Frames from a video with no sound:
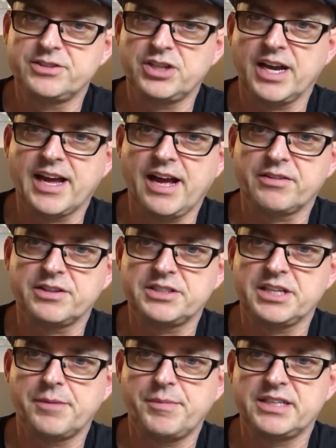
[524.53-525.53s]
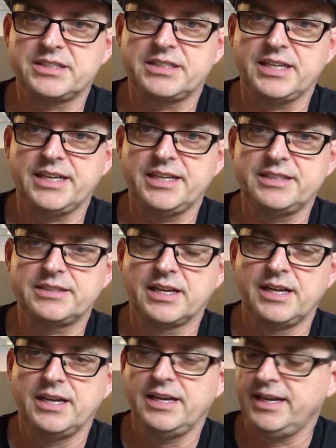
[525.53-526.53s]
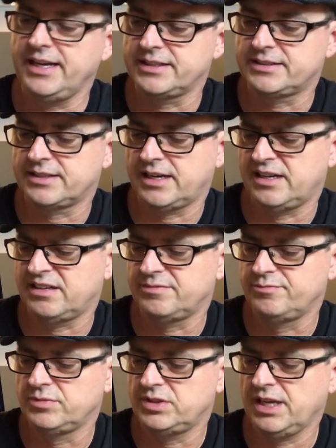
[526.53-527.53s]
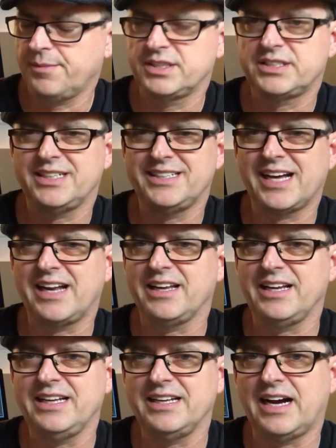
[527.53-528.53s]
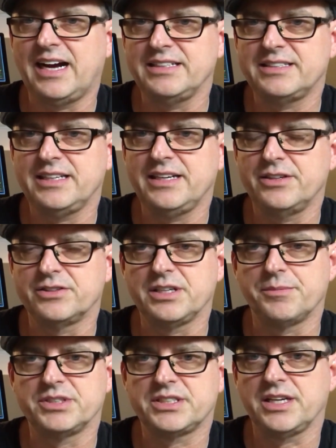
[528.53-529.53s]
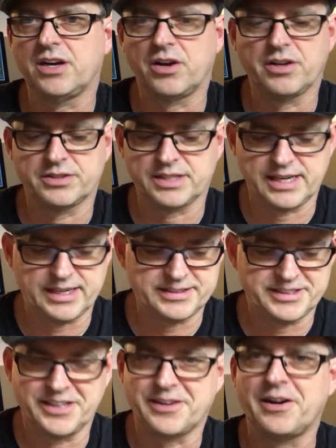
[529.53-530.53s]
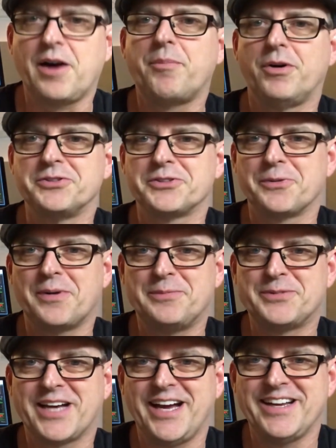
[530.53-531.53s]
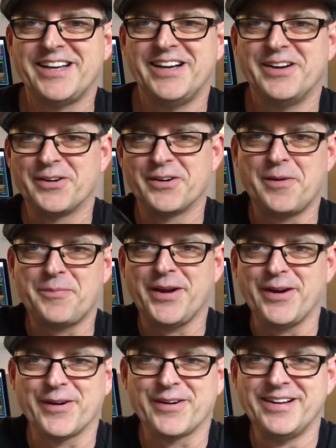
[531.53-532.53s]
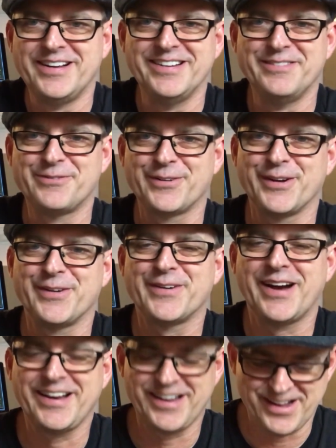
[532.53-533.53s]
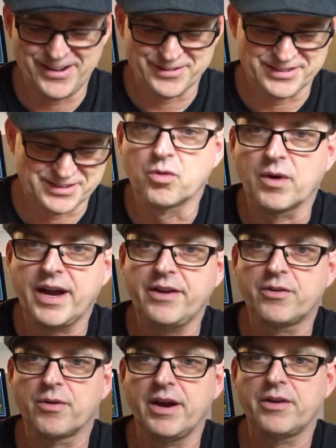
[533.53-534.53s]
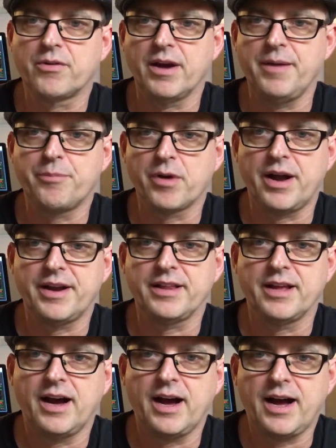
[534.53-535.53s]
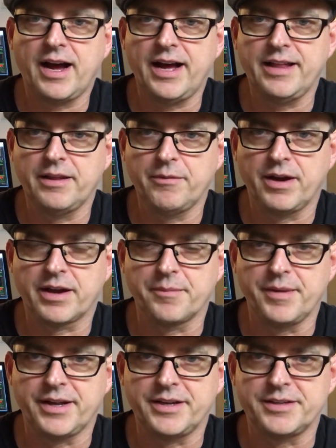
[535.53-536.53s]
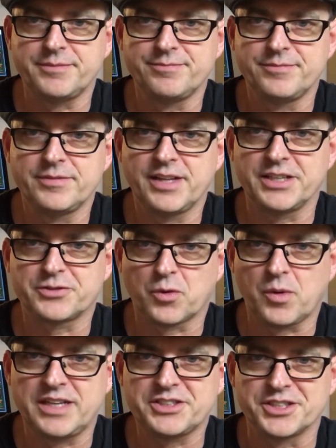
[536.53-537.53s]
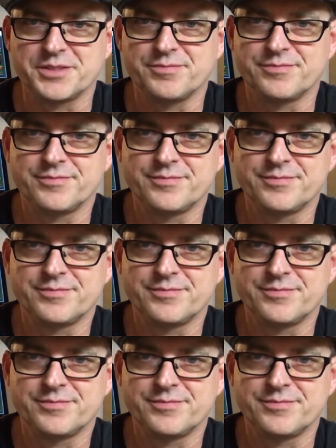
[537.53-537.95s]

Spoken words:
check out the DMSDs. It's dmsd.it or dmsdaudio.it. I'll post the website up here for you right now. Great product. Highly recommended. Thanks for watching.